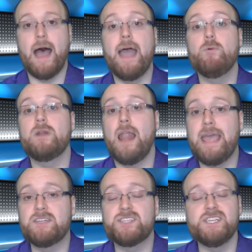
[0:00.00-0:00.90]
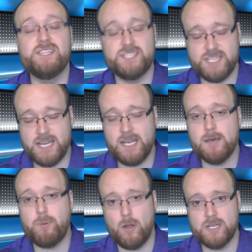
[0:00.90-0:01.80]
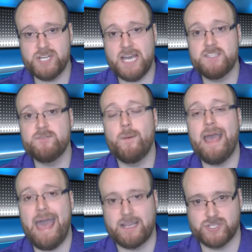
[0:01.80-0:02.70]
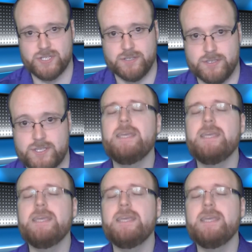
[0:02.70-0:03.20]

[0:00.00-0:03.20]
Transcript: I would like to sincerely apologize for my actions.